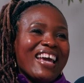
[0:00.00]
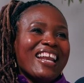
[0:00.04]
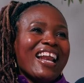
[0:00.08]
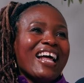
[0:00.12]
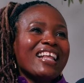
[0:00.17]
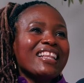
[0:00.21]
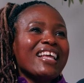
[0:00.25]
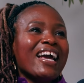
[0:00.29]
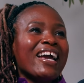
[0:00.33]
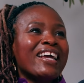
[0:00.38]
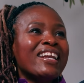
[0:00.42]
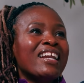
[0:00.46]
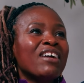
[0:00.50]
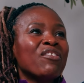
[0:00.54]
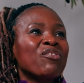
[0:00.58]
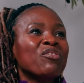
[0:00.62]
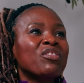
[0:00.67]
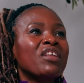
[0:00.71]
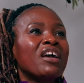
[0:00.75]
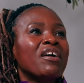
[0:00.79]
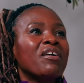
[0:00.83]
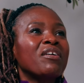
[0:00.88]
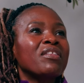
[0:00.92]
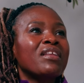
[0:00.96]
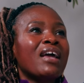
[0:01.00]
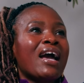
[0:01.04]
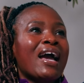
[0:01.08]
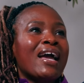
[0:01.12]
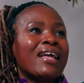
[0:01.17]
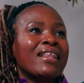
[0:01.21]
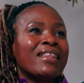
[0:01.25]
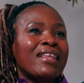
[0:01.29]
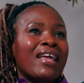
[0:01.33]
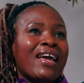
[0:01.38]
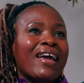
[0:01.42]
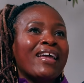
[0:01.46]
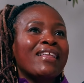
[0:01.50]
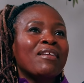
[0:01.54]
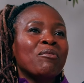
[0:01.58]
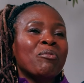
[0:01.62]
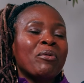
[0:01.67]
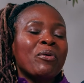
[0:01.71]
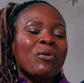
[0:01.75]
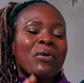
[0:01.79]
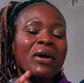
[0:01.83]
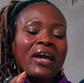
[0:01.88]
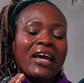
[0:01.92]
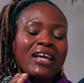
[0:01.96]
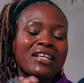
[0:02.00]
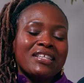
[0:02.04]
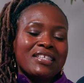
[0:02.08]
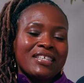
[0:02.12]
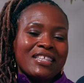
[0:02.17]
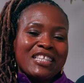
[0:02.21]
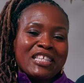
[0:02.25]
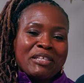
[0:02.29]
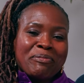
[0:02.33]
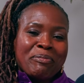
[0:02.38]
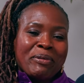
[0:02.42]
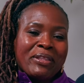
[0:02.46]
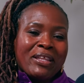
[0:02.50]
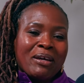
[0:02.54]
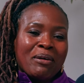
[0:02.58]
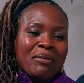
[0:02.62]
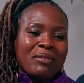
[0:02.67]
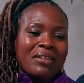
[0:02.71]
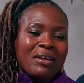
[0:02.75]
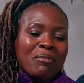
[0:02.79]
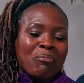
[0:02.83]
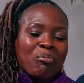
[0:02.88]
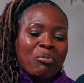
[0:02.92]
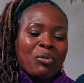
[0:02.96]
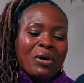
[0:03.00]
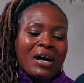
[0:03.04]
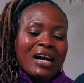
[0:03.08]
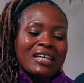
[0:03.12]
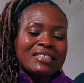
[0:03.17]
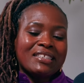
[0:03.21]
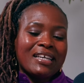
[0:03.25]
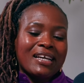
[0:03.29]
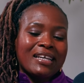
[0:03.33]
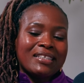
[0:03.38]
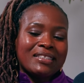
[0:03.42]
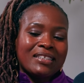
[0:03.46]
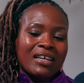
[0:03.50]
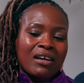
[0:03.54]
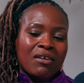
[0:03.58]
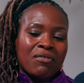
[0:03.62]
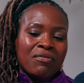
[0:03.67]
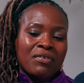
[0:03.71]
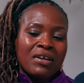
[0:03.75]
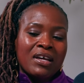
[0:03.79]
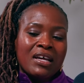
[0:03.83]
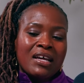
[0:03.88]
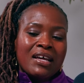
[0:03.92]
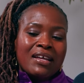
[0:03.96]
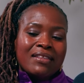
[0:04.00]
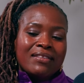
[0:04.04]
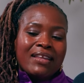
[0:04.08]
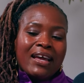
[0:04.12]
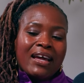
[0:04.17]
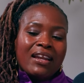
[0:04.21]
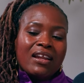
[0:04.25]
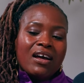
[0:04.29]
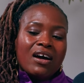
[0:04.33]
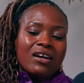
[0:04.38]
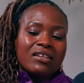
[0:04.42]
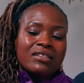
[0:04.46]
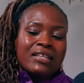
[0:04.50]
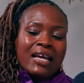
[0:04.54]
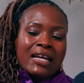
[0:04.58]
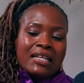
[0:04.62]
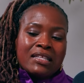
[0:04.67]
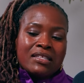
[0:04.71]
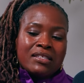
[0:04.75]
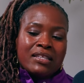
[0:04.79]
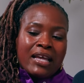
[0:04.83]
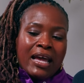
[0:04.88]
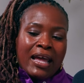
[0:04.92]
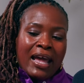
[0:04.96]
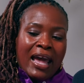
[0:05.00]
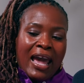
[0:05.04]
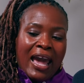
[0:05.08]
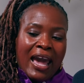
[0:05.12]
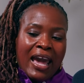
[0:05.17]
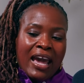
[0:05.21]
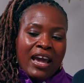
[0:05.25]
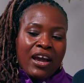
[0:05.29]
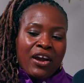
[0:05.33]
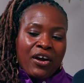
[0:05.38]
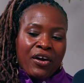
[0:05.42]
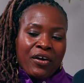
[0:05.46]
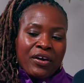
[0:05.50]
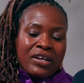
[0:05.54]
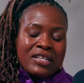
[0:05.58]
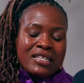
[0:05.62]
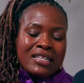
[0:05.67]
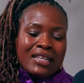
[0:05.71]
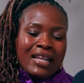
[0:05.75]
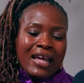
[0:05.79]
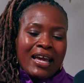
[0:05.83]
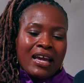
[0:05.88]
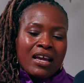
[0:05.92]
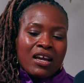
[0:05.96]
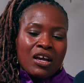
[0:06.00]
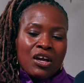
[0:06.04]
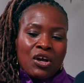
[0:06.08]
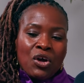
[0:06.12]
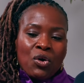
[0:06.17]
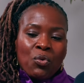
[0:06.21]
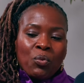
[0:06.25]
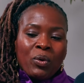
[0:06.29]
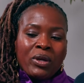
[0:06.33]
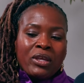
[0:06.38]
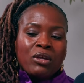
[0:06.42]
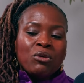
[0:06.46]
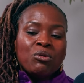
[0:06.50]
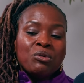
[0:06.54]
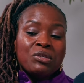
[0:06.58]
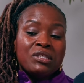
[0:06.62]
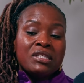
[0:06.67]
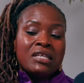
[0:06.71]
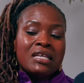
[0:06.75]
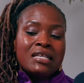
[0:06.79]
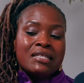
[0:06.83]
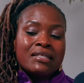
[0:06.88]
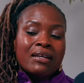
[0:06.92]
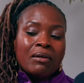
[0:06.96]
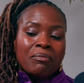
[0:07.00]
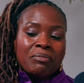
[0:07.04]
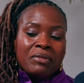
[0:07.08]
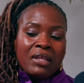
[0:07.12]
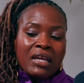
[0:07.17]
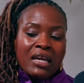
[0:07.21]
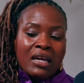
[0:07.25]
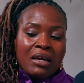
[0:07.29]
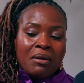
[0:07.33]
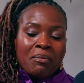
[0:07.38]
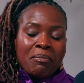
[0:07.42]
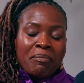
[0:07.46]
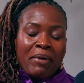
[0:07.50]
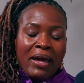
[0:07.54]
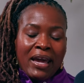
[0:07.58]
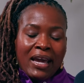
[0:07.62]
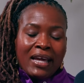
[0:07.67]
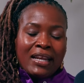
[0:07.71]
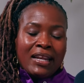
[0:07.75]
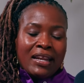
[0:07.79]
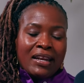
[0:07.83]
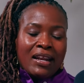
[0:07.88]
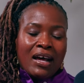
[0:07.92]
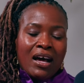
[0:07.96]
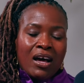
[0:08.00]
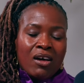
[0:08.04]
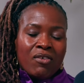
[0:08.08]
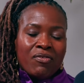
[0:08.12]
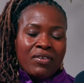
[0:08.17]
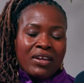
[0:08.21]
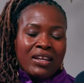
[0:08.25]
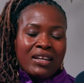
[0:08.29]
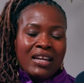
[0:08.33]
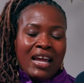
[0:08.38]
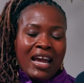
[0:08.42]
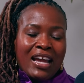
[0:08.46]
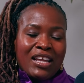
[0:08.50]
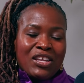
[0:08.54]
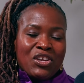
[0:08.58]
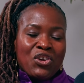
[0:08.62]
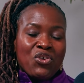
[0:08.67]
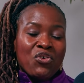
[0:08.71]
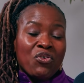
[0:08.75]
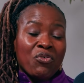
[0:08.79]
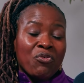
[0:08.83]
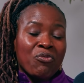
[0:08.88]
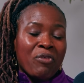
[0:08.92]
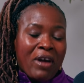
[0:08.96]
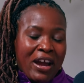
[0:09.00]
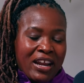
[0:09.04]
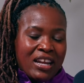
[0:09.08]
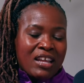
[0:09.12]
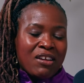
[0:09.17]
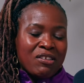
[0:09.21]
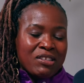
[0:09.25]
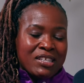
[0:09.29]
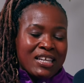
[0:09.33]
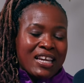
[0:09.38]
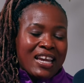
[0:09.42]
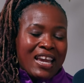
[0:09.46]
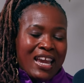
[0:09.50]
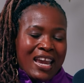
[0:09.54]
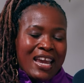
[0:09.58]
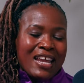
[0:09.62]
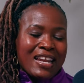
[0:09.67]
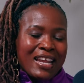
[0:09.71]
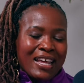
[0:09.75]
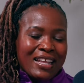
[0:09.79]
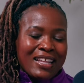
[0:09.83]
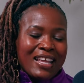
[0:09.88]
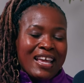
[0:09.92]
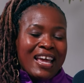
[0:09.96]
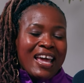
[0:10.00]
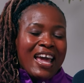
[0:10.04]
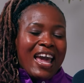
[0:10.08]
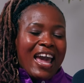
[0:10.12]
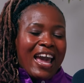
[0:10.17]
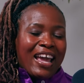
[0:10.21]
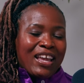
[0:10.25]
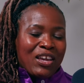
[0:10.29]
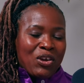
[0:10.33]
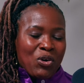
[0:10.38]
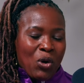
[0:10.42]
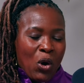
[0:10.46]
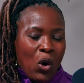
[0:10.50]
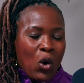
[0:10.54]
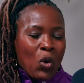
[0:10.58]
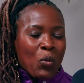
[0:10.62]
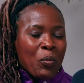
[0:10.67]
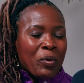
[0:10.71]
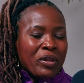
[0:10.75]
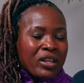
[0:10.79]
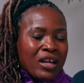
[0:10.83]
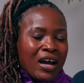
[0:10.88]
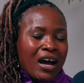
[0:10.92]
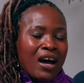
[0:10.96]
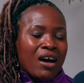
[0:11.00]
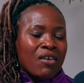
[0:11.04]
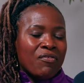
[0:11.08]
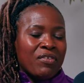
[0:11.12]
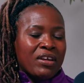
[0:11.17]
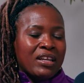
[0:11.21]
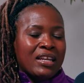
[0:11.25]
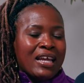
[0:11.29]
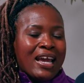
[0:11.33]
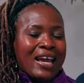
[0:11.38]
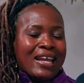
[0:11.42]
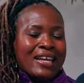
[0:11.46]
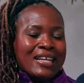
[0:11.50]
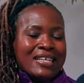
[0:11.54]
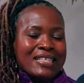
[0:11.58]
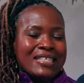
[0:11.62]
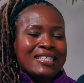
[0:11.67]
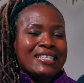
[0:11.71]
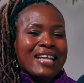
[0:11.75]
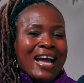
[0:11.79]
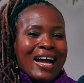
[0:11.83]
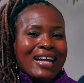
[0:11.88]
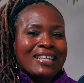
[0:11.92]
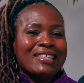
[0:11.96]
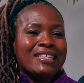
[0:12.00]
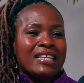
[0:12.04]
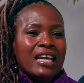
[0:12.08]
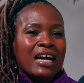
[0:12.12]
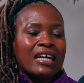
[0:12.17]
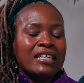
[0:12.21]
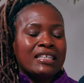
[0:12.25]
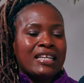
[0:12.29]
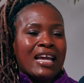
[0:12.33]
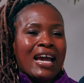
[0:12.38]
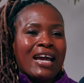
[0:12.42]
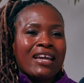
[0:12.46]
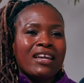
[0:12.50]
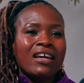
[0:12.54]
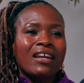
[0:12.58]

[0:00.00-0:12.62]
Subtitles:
And we'll get into this, but the process of that anger, it's like when you see something baking in the oven and you're ready to eat it, and you open the oven and it's not done yet.